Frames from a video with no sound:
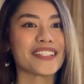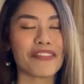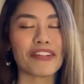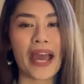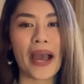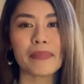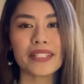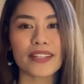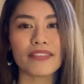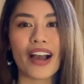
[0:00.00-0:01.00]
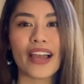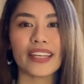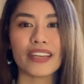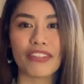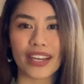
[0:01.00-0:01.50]
7 Habits of
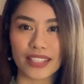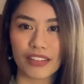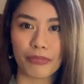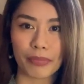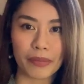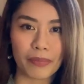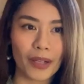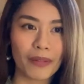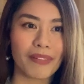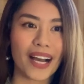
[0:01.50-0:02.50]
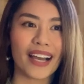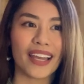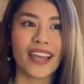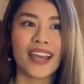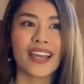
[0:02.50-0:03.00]
Highly Effective People
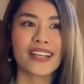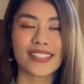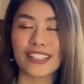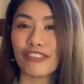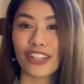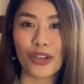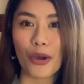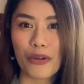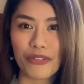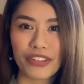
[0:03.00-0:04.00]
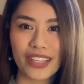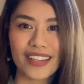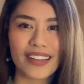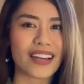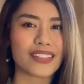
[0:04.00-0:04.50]
by Stephen Covey.
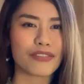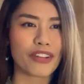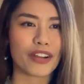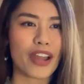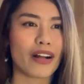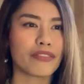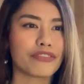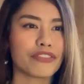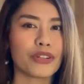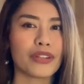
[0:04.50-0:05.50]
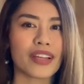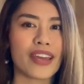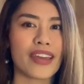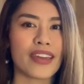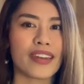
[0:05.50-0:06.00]
That's very helpful
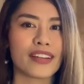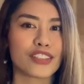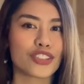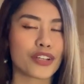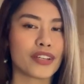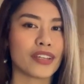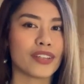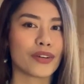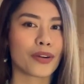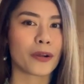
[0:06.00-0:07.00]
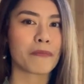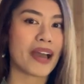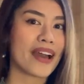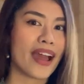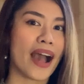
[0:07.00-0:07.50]
in turning your
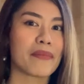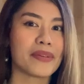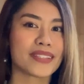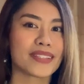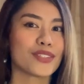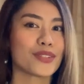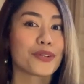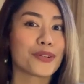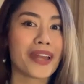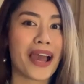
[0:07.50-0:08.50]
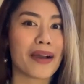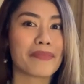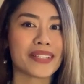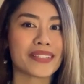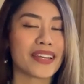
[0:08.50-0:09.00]
bad habits into good
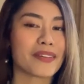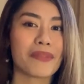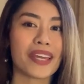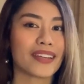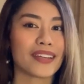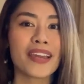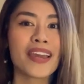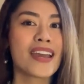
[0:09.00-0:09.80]
habits and making